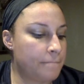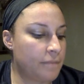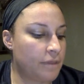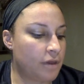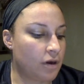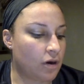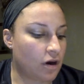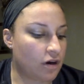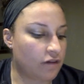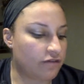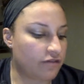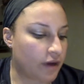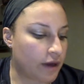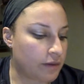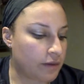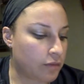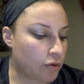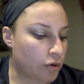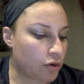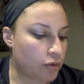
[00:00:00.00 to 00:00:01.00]
There are
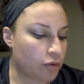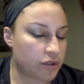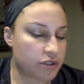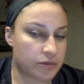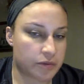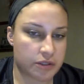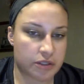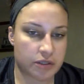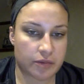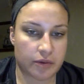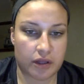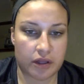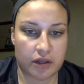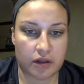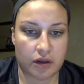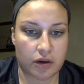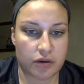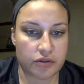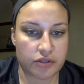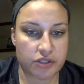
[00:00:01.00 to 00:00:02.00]
fine motor ones, but typically
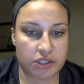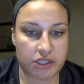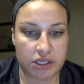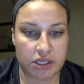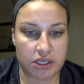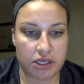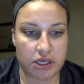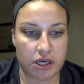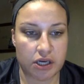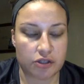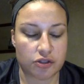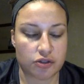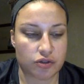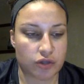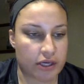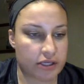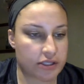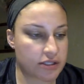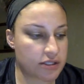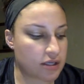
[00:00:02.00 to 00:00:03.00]
the OT
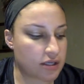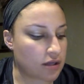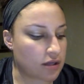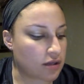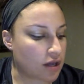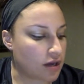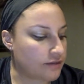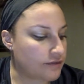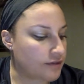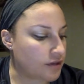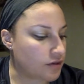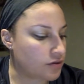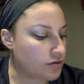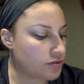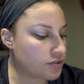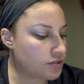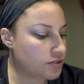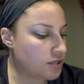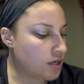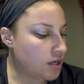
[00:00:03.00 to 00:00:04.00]
addressed a lot of
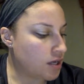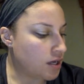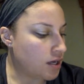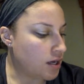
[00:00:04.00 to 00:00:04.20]
those.